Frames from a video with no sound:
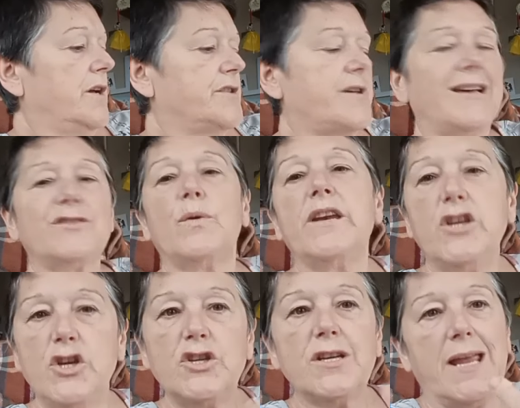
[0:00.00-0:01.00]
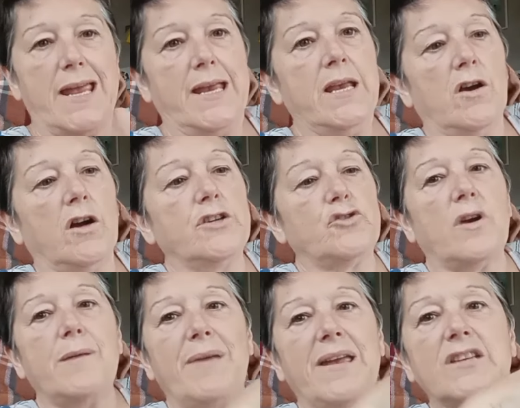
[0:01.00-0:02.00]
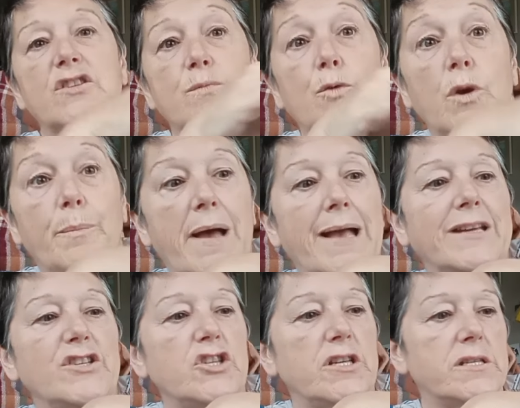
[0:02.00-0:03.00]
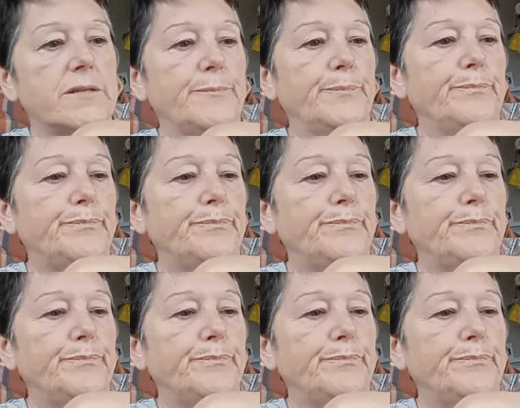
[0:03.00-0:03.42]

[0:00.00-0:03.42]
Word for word: So that's why usually I try and make smaller packages